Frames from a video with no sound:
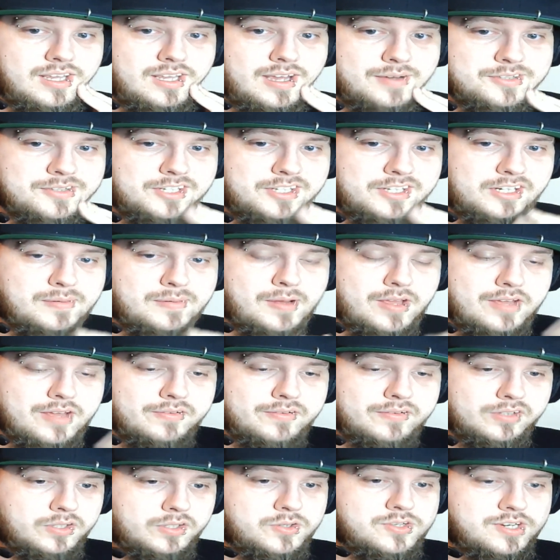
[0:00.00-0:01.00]
I was thinking about
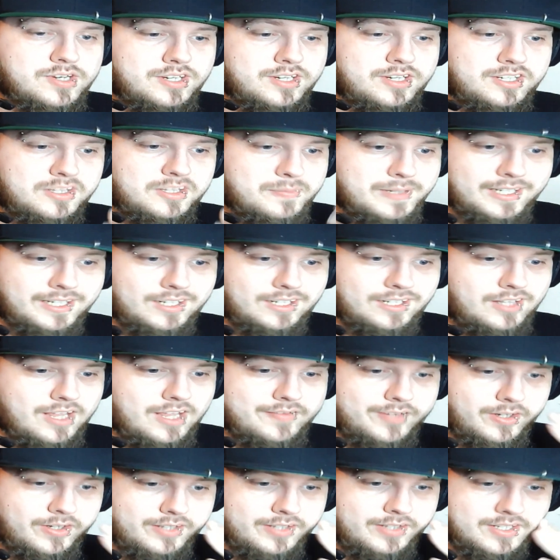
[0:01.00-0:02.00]
evolution and the meaning of
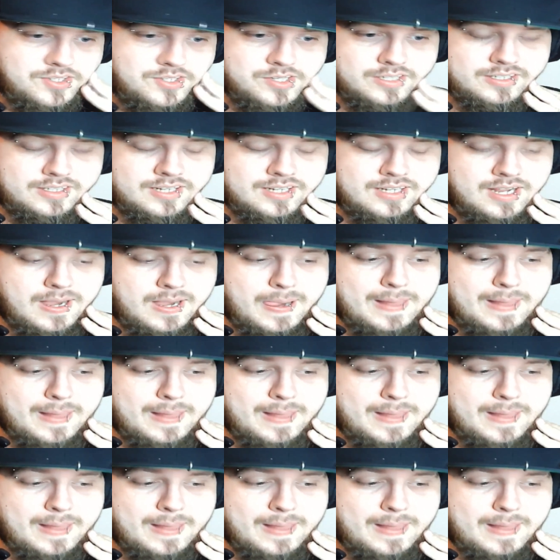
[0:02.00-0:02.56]
life and all that shit.